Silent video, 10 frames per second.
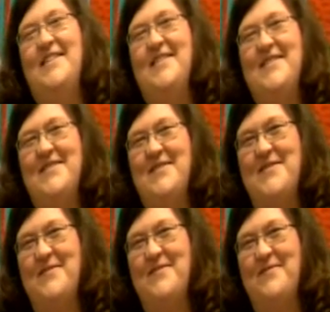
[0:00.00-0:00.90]

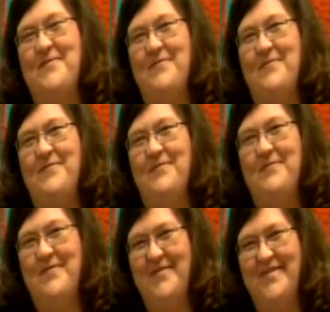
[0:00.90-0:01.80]

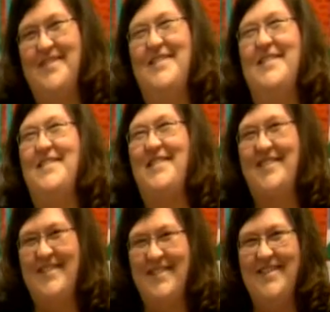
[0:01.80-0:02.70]

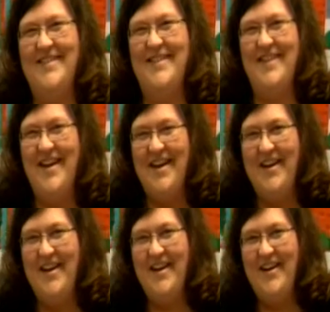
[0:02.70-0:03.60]

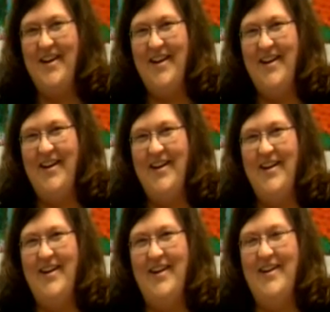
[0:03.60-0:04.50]

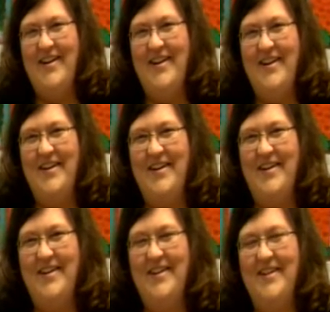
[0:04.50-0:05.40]

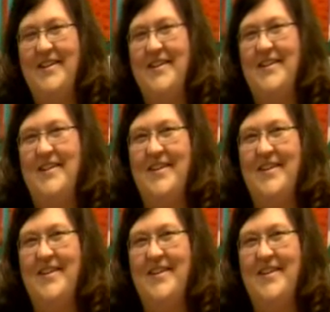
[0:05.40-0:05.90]
No words are spoken by the person on screen.